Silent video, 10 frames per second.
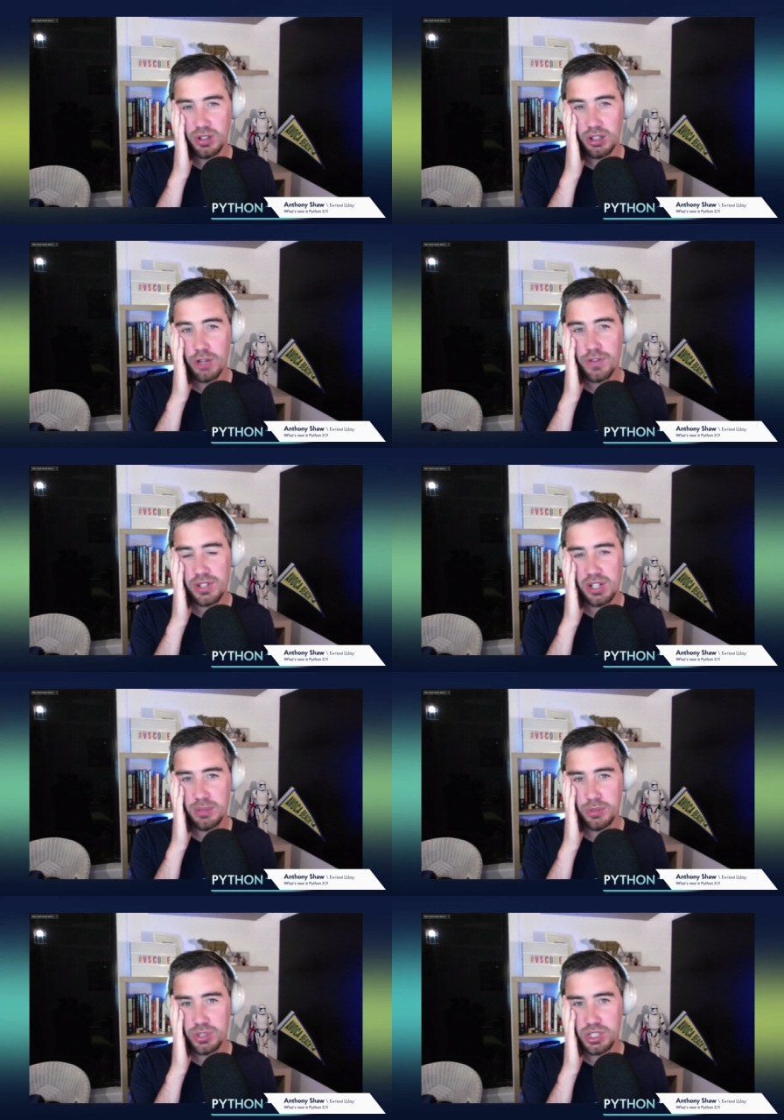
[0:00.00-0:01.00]
a lot of the
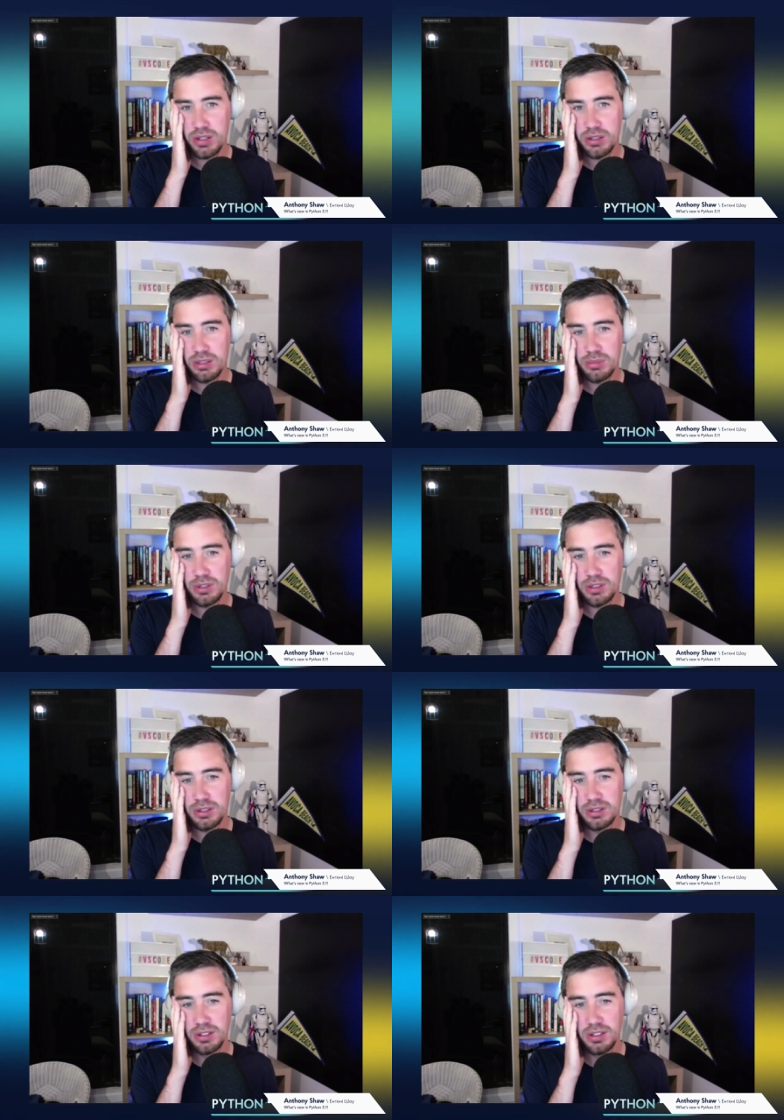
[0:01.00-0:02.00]
time you're showing them
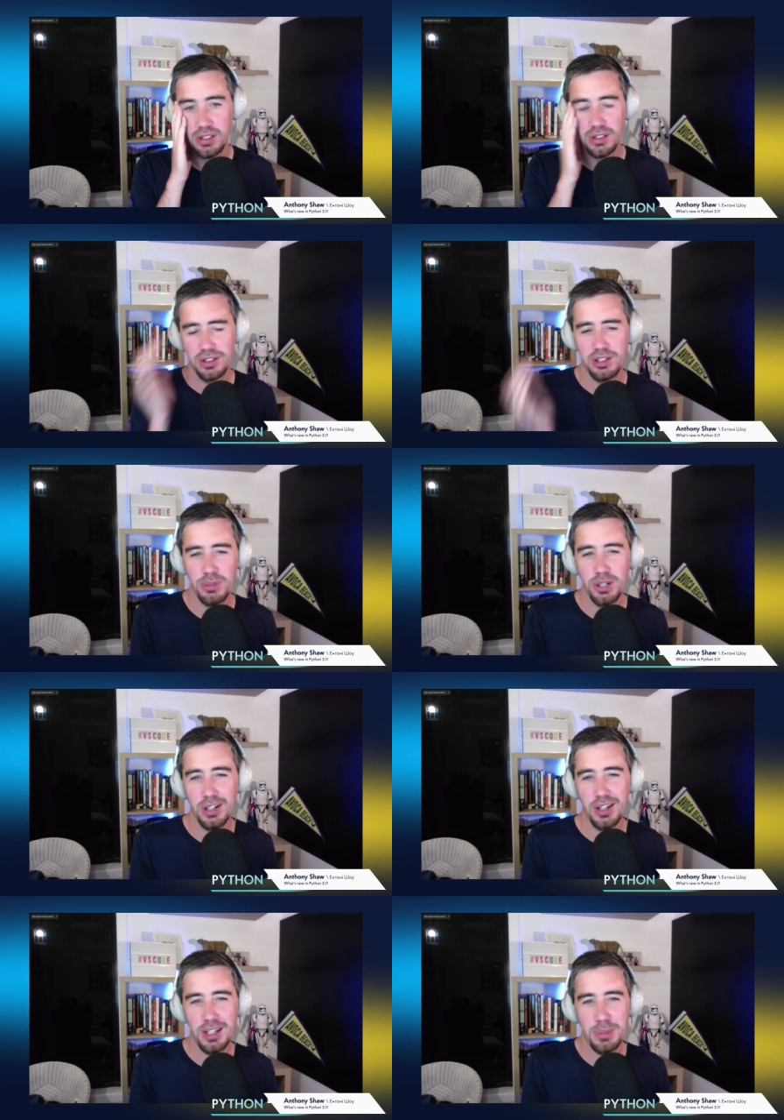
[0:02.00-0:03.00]
a command
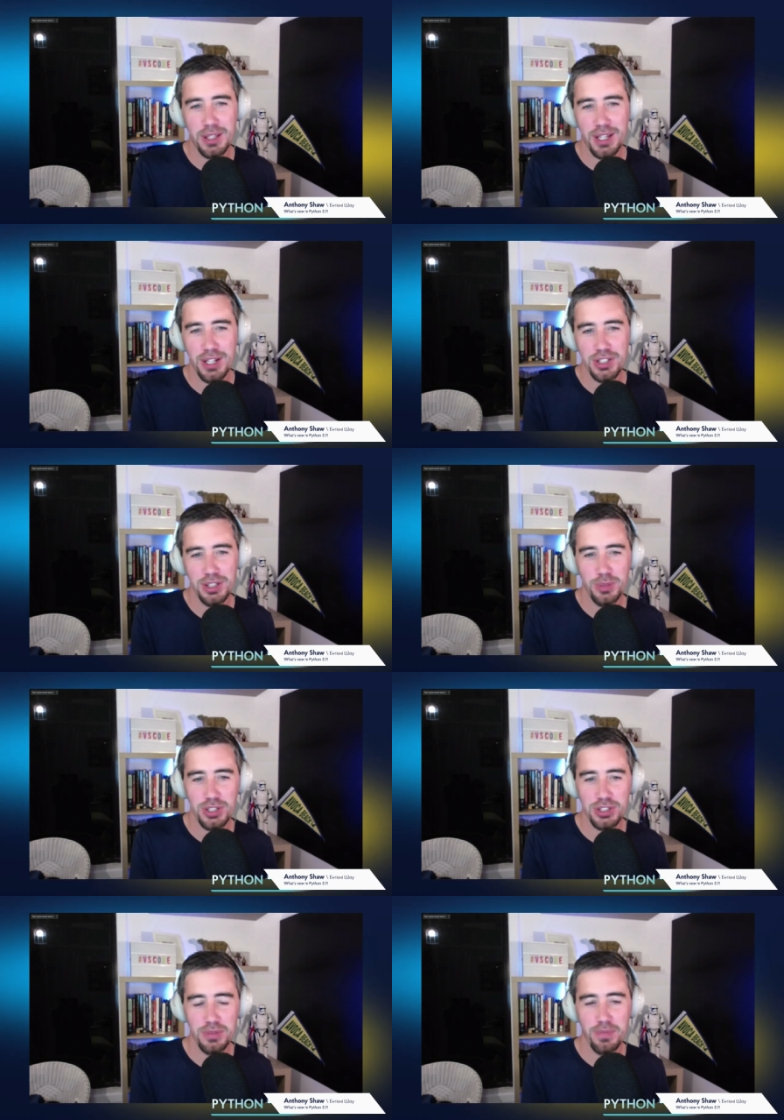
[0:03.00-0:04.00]
line application,
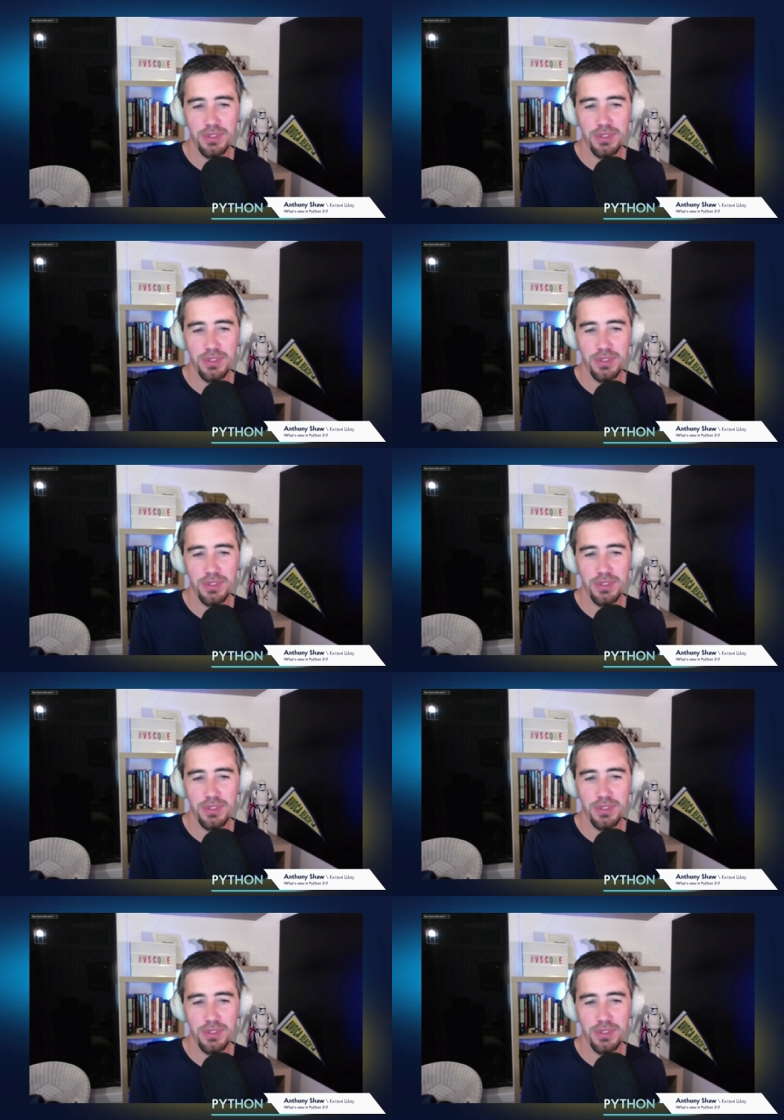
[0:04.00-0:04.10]
which